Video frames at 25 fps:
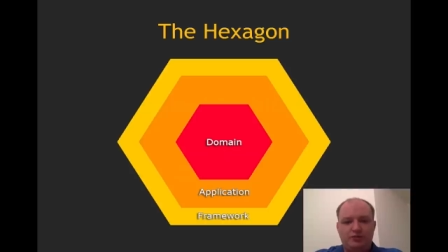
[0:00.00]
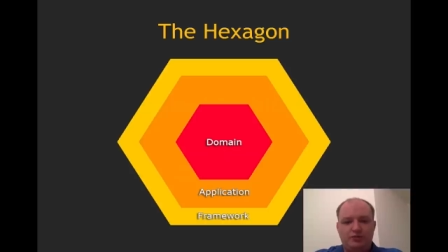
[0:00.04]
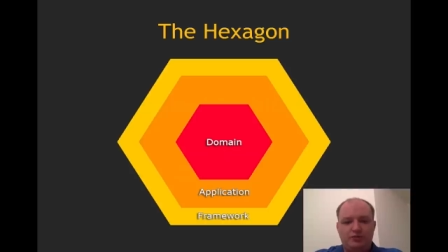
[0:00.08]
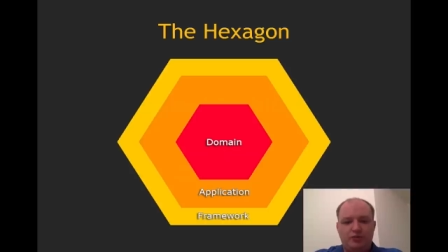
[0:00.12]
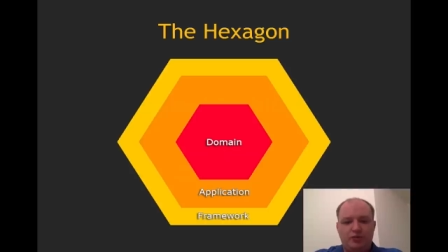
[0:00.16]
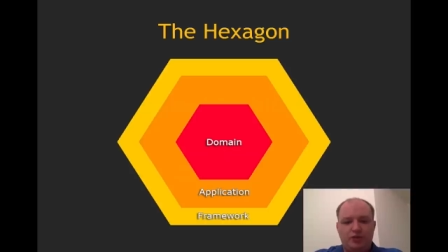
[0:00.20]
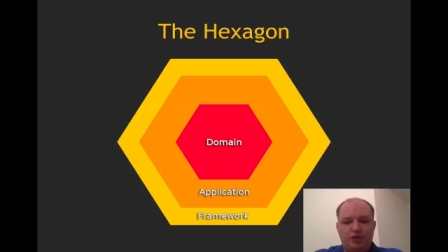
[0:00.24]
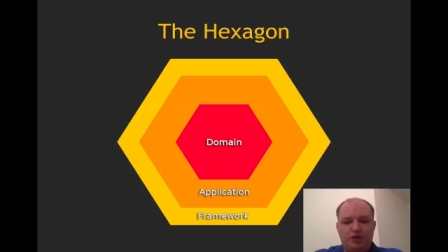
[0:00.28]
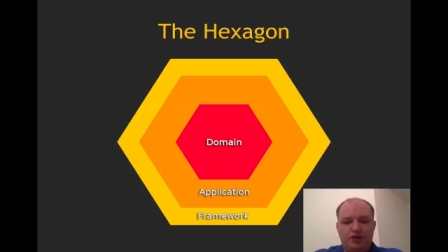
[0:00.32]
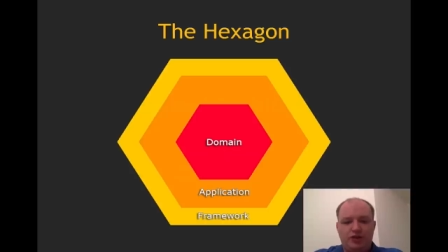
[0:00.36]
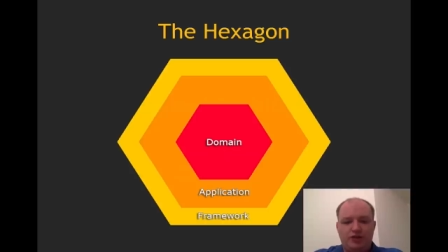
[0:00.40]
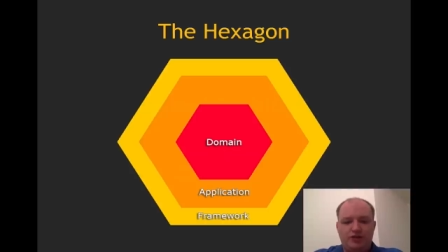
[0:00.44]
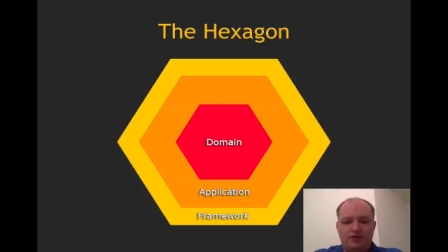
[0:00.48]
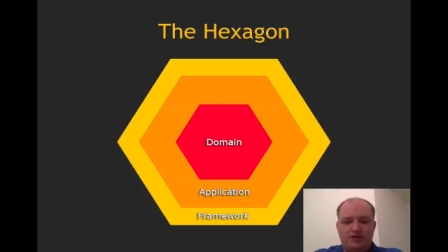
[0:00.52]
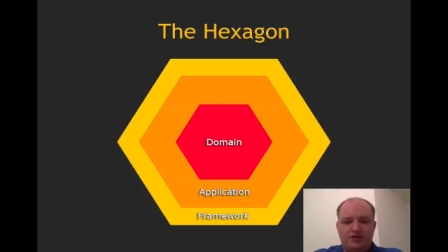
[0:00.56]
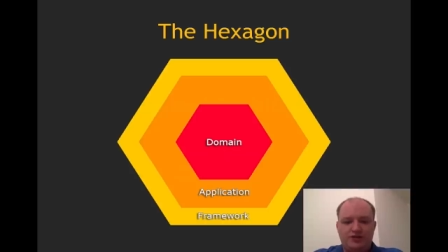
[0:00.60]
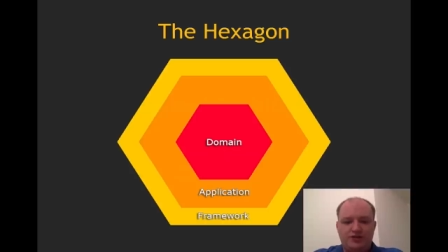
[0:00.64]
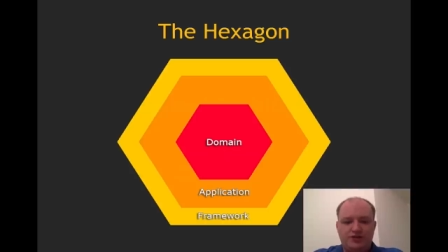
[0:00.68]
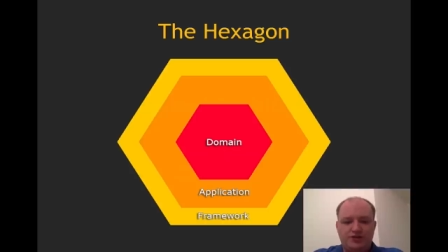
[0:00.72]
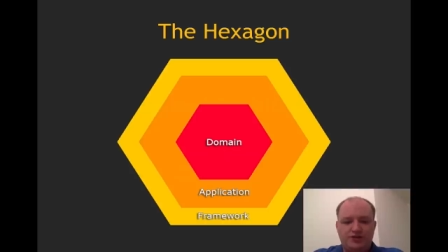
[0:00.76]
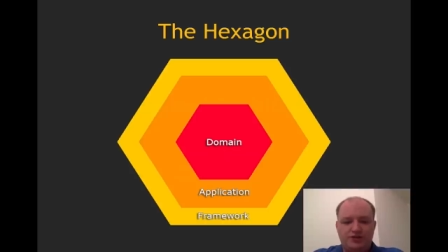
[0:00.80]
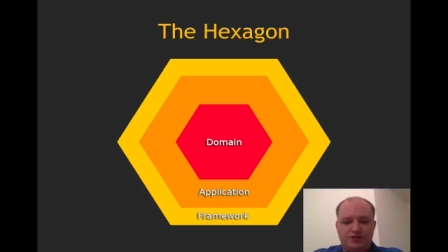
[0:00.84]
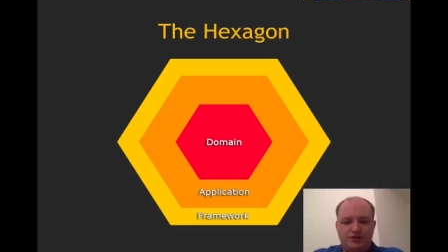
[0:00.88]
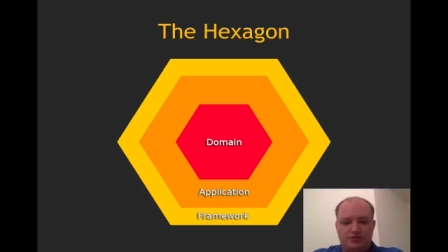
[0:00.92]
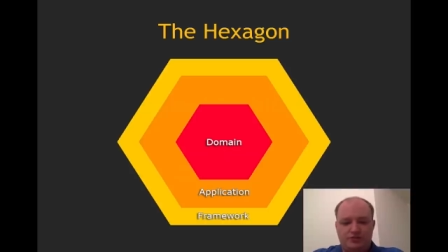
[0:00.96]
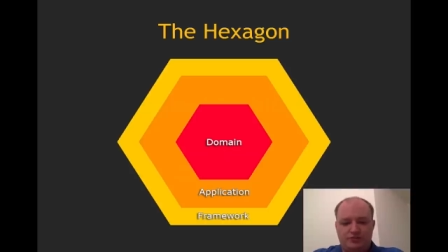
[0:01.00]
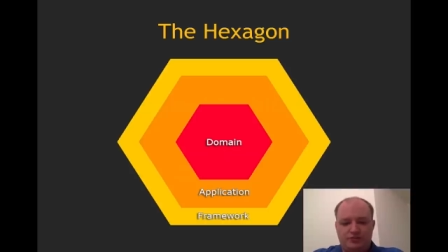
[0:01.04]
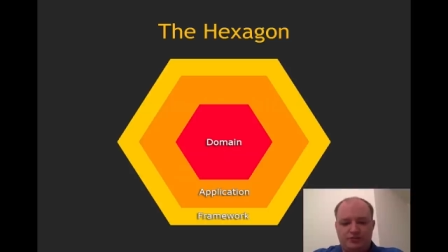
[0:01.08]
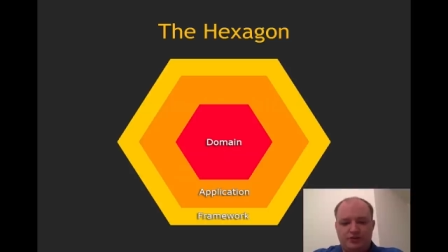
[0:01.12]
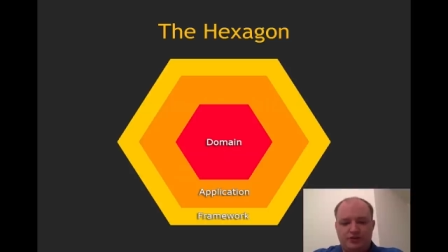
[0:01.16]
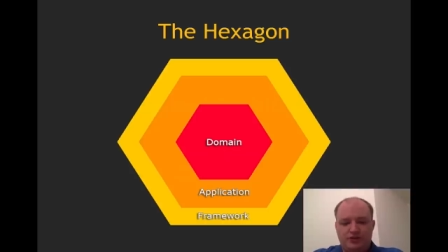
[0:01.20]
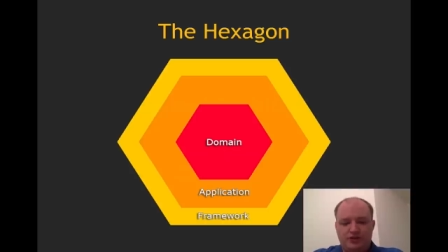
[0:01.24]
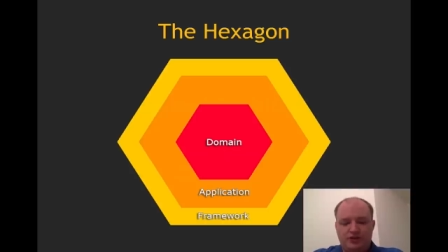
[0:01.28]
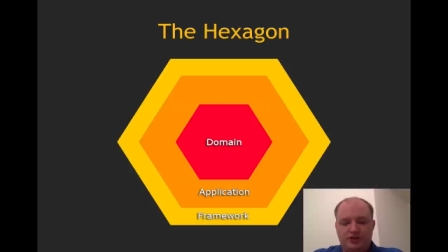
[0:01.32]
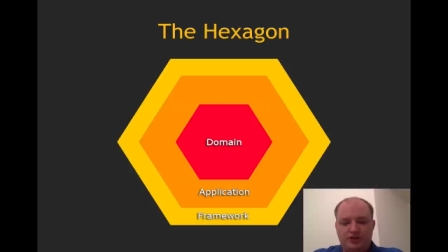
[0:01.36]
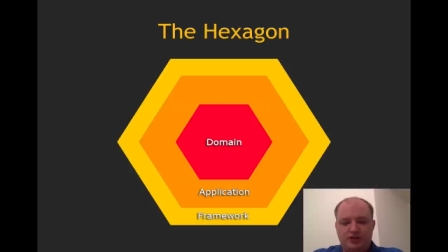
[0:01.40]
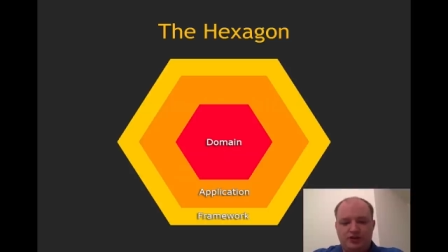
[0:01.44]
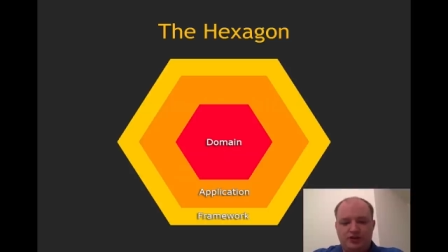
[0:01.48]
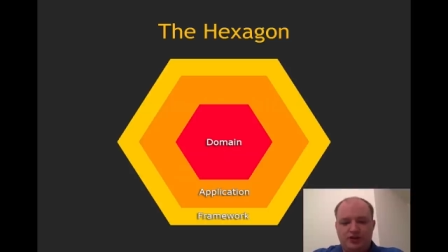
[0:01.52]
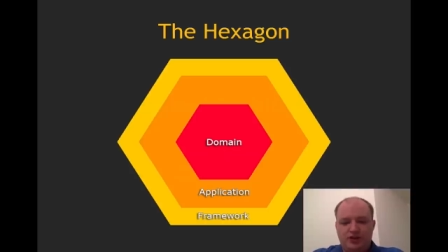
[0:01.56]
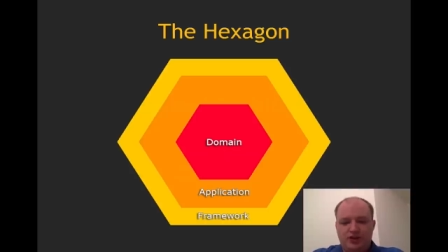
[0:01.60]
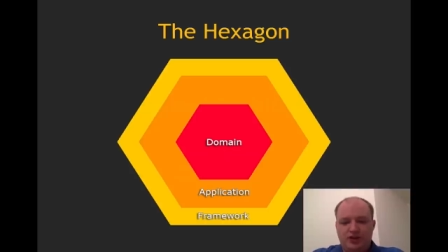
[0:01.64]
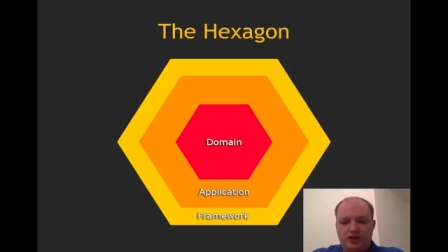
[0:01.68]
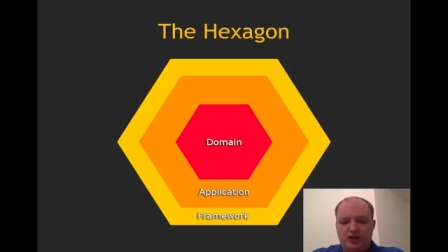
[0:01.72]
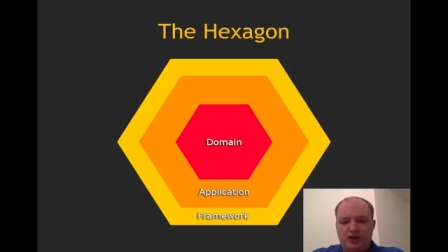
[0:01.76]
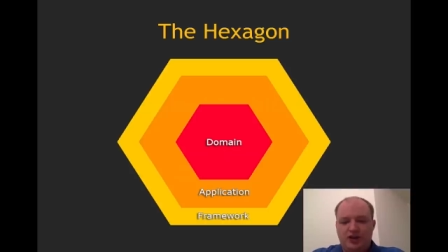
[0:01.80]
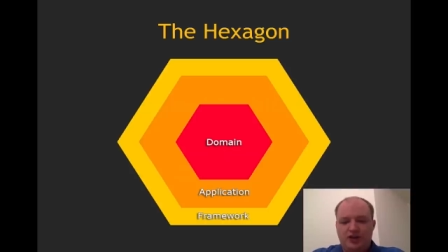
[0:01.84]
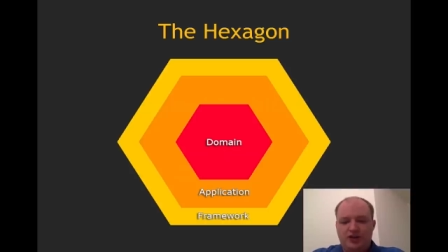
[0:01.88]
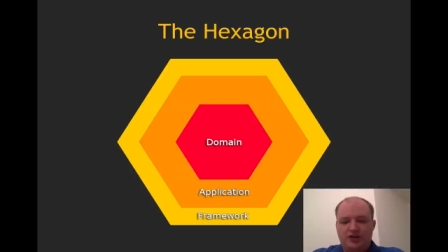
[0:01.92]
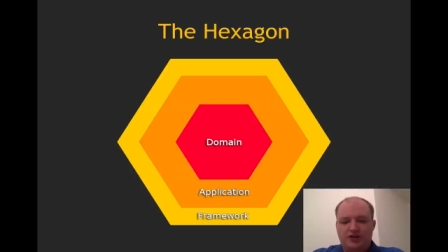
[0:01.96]
with the system.
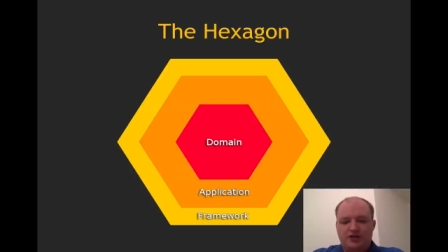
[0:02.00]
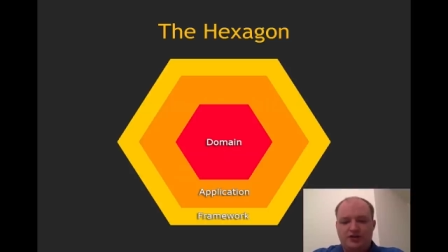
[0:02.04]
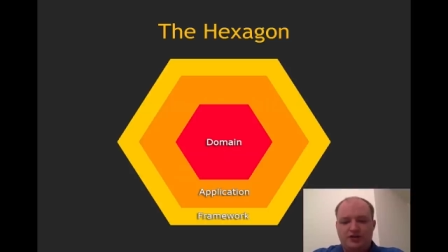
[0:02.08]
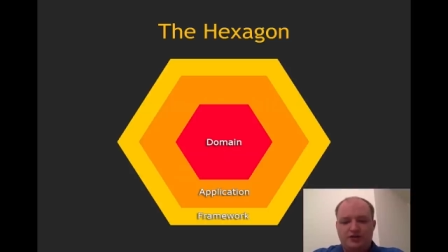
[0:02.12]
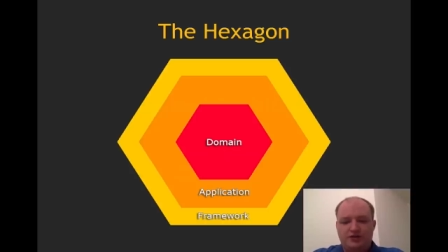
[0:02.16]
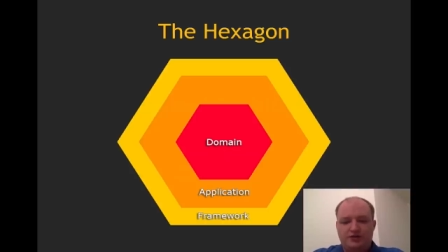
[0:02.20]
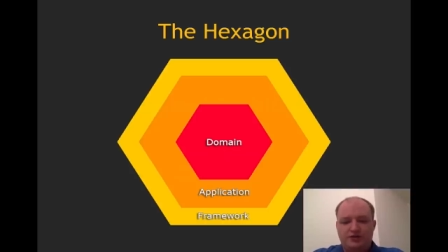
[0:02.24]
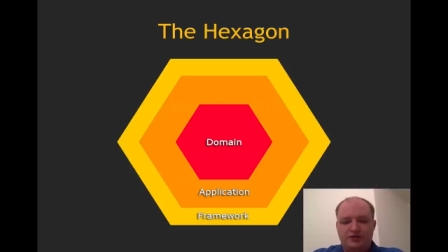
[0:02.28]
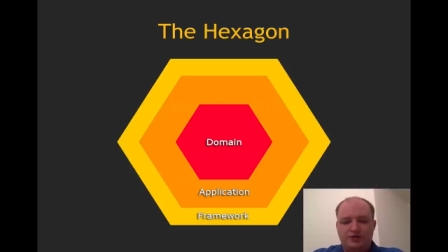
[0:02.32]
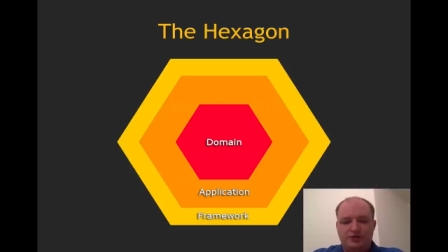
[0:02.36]
As of